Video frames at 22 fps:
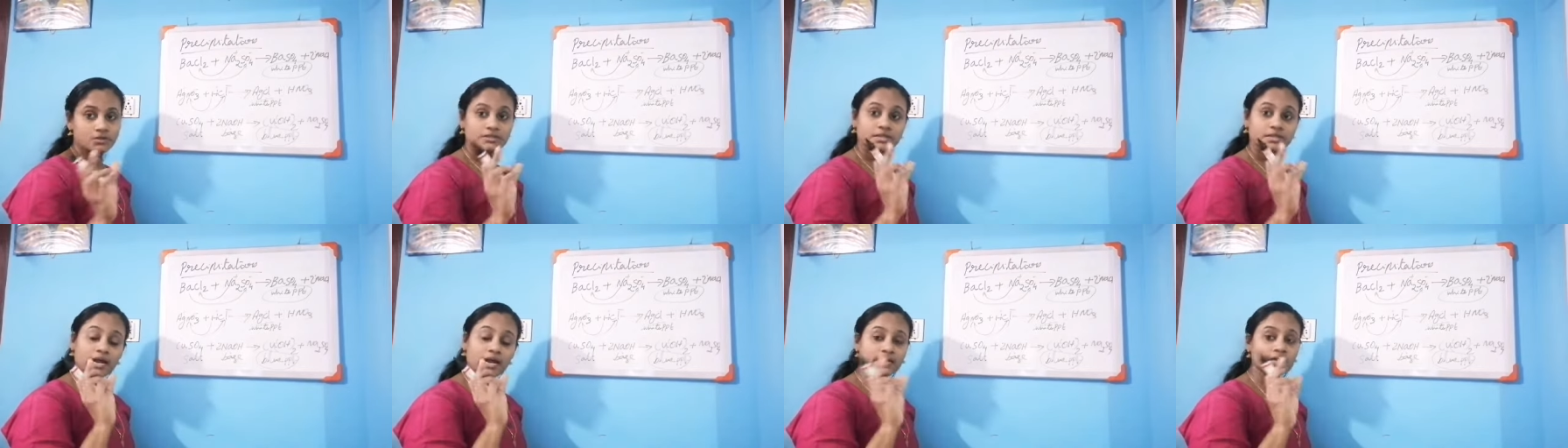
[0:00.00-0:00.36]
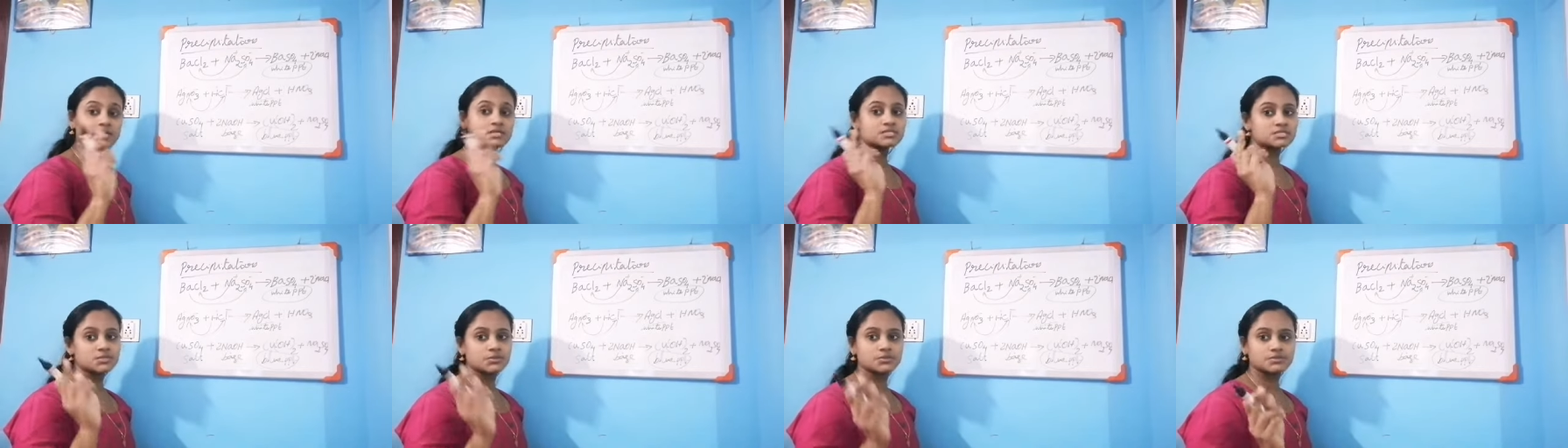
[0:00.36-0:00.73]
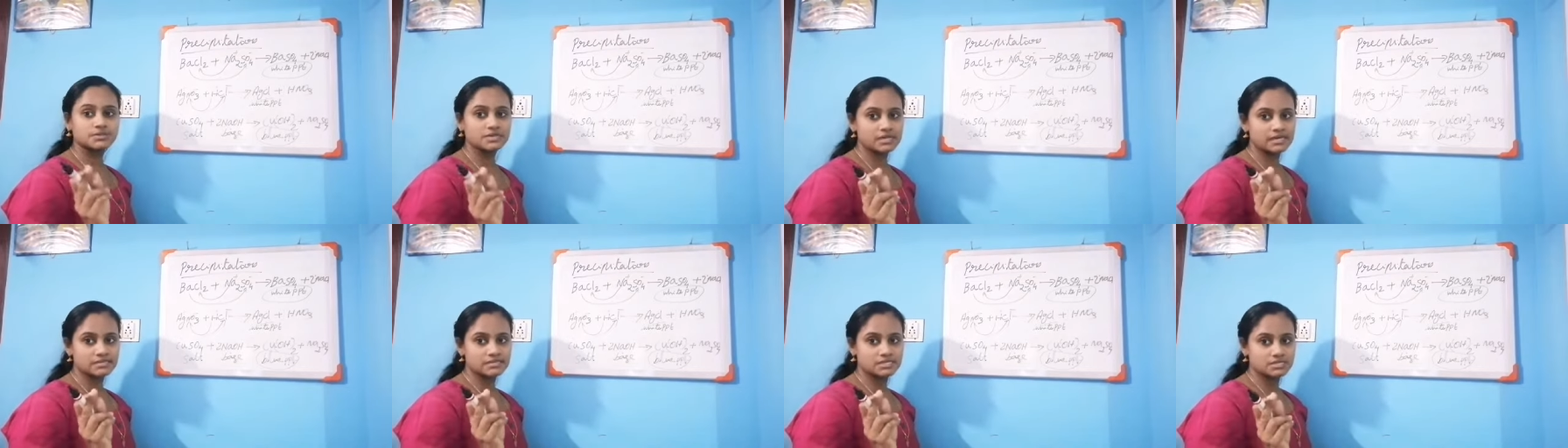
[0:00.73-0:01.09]
That is
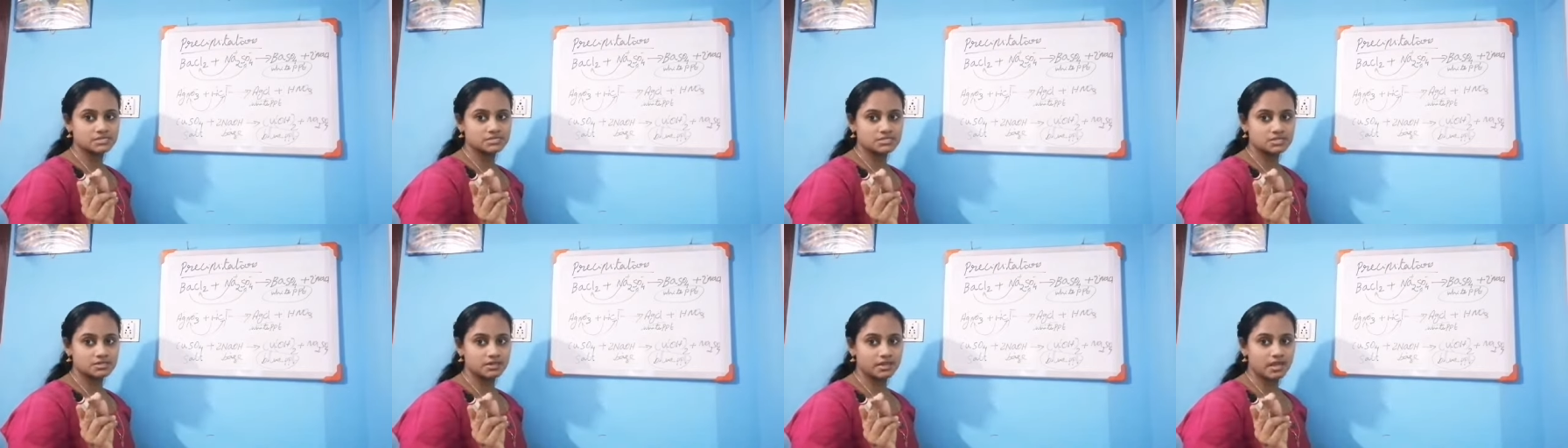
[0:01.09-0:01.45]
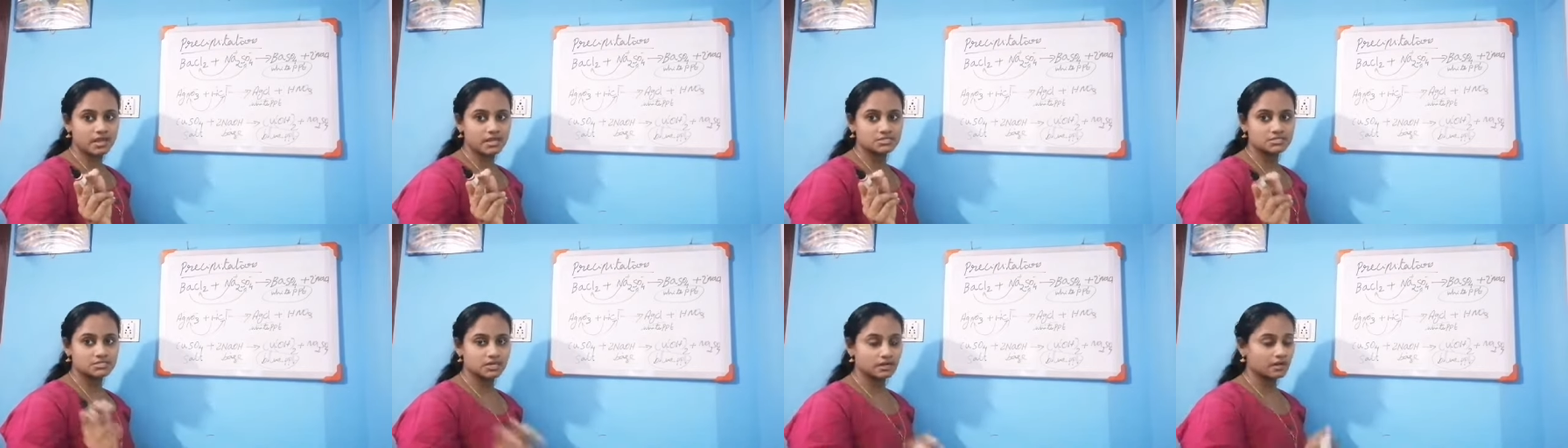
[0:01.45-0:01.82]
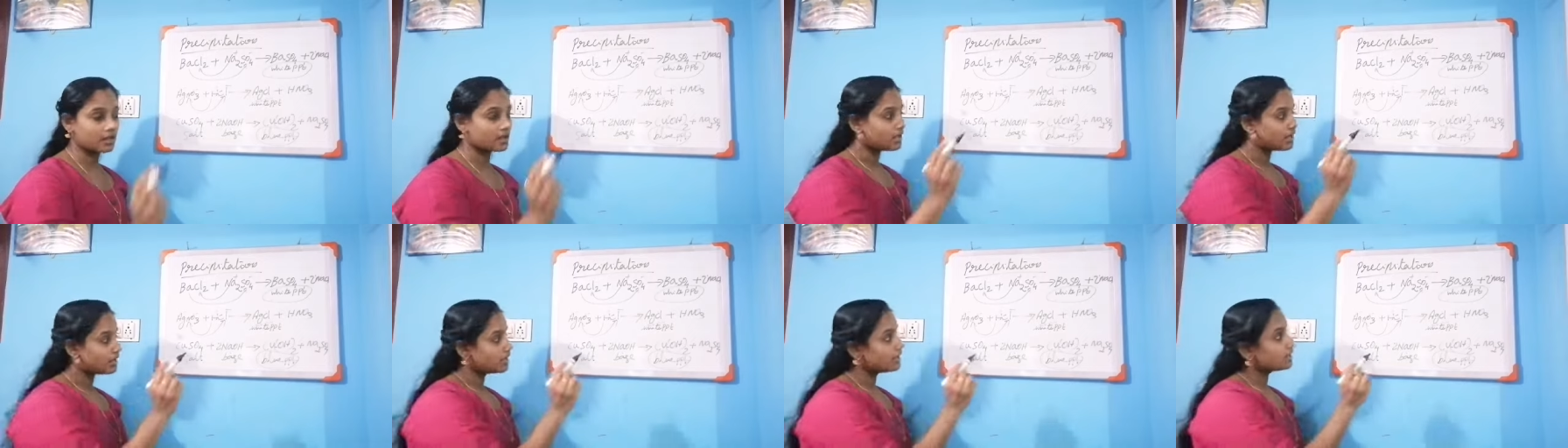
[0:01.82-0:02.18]
neutralization reaction.
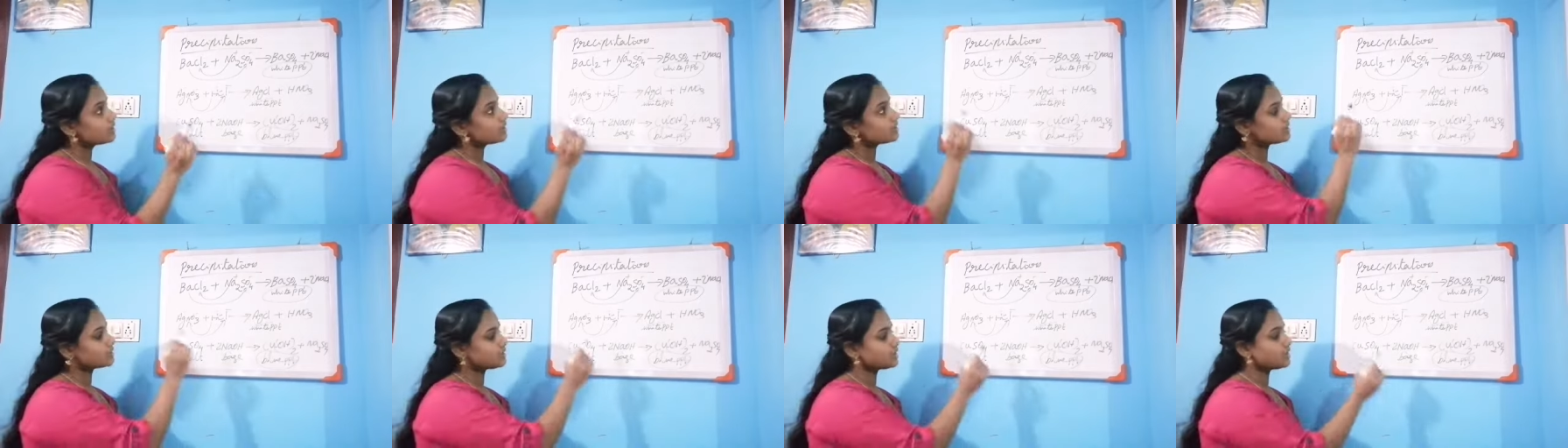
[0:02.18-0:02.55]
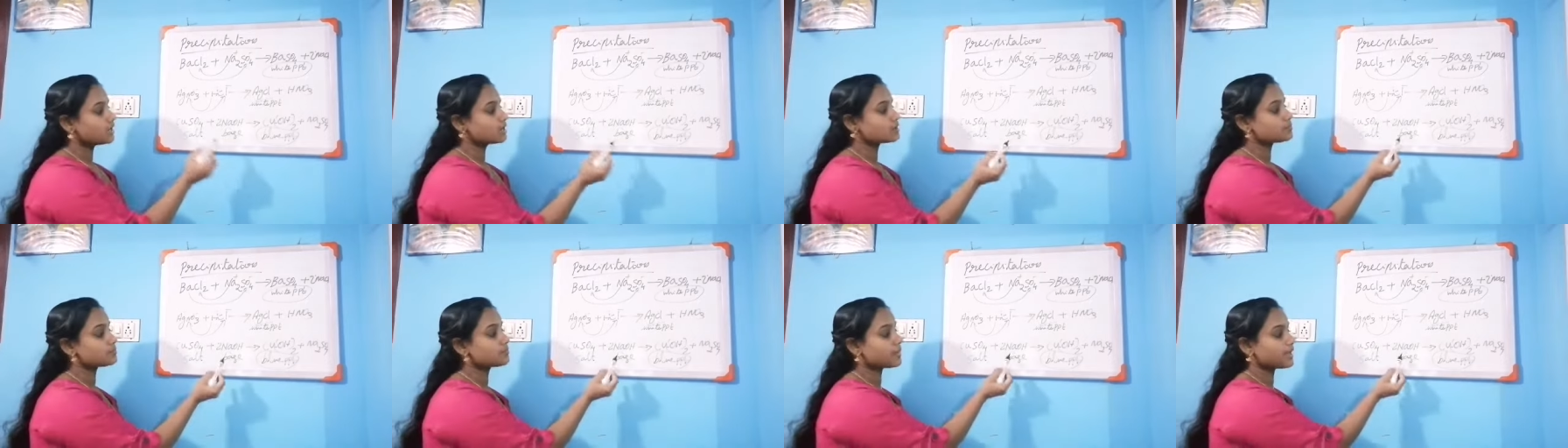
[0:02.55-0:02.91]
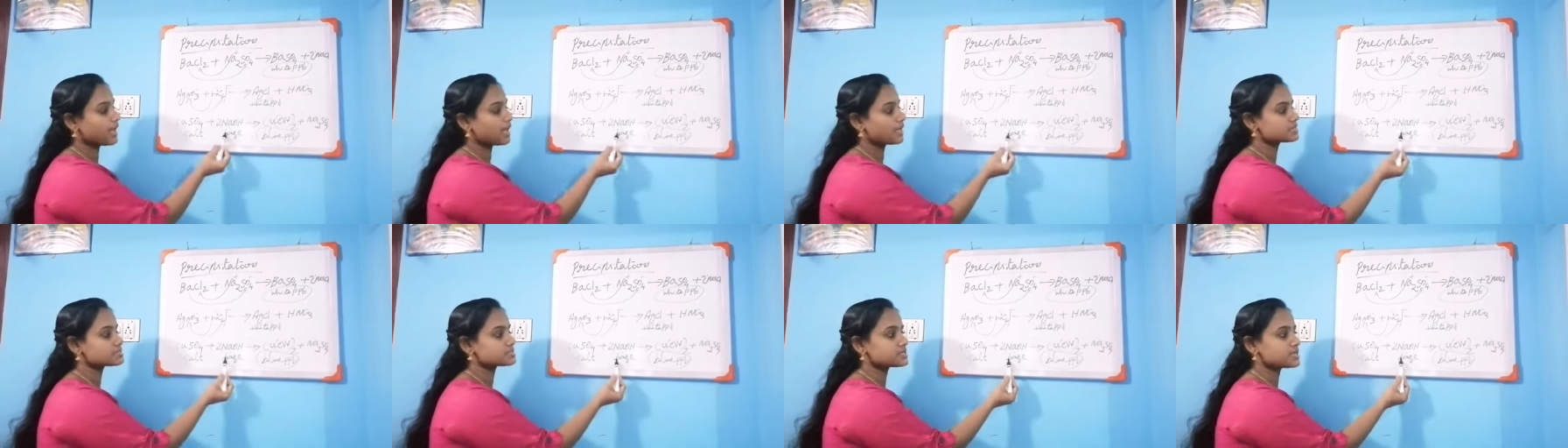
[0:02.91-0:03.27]
Here
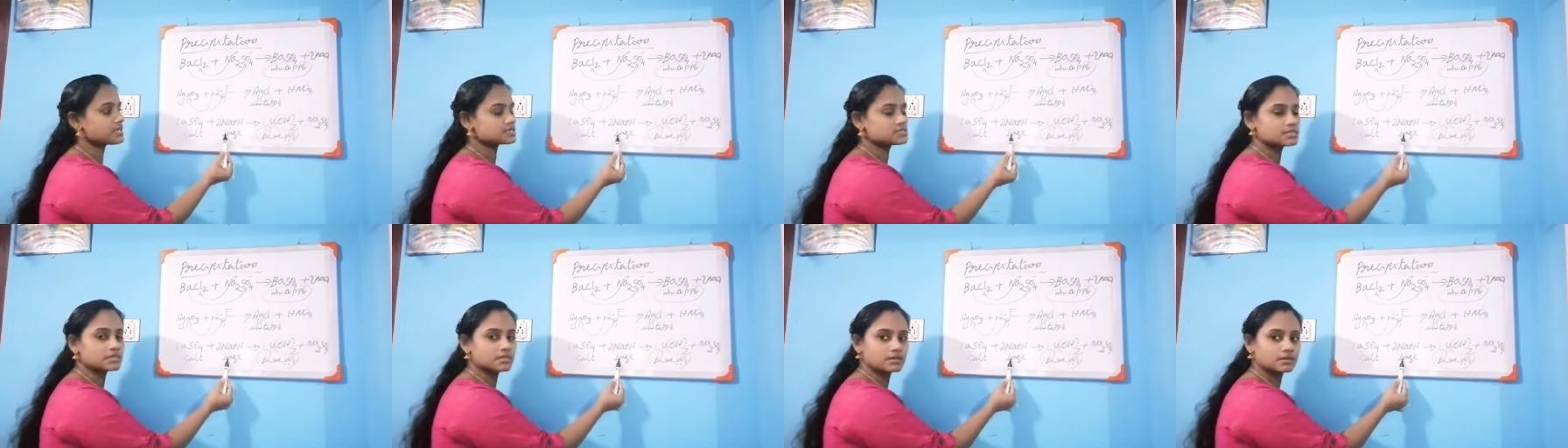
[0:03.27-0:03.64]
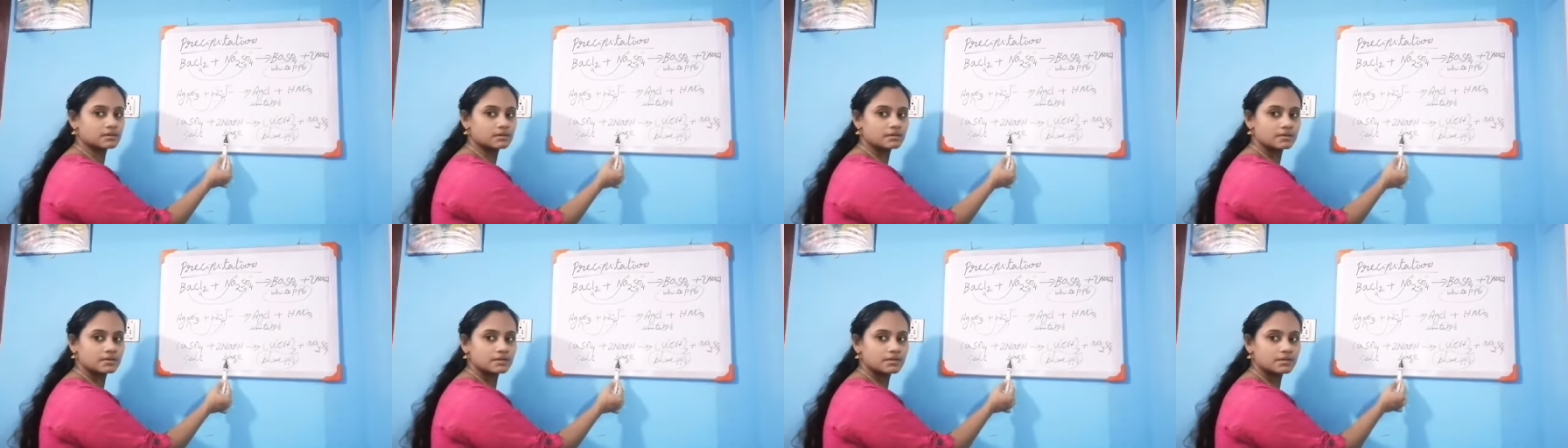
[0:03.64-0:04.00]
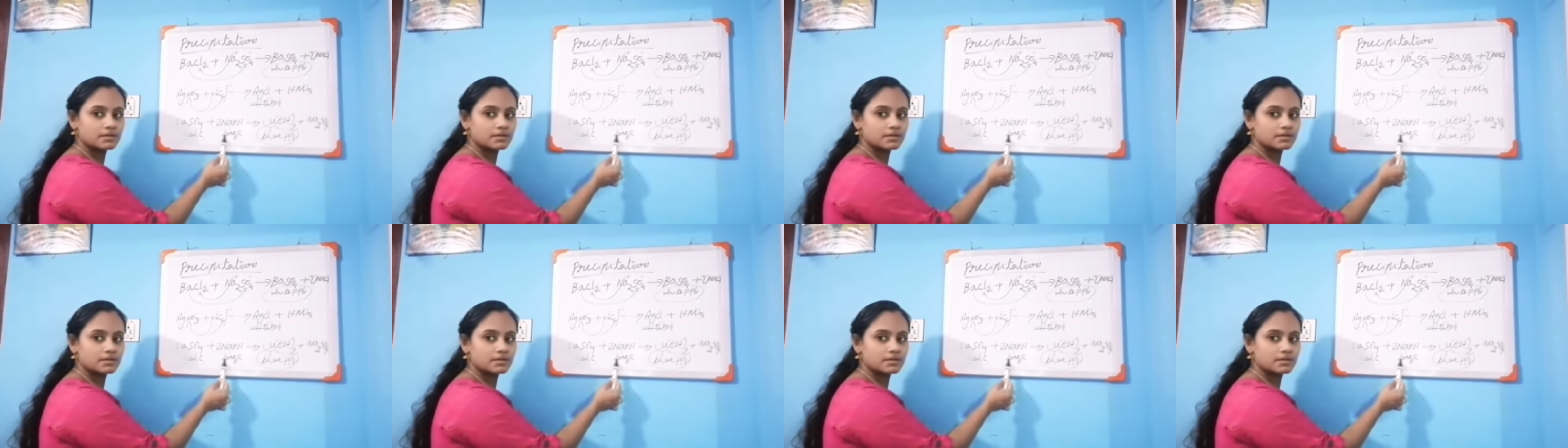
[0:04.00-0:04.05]
base is there.